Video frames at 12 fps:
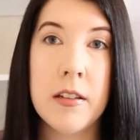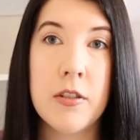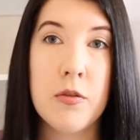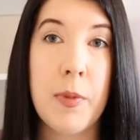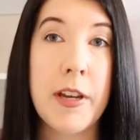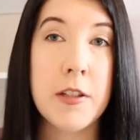
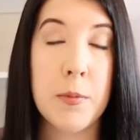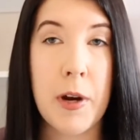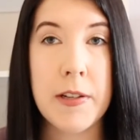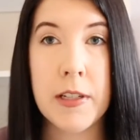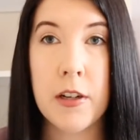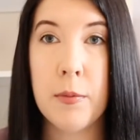by
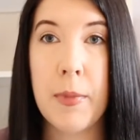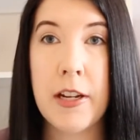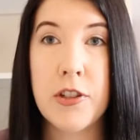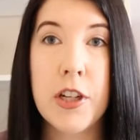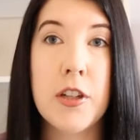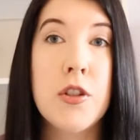suppressing her
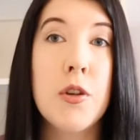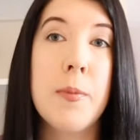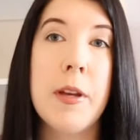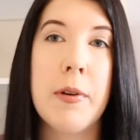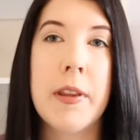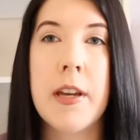magic to
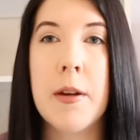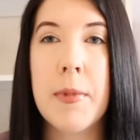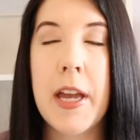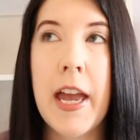be with him.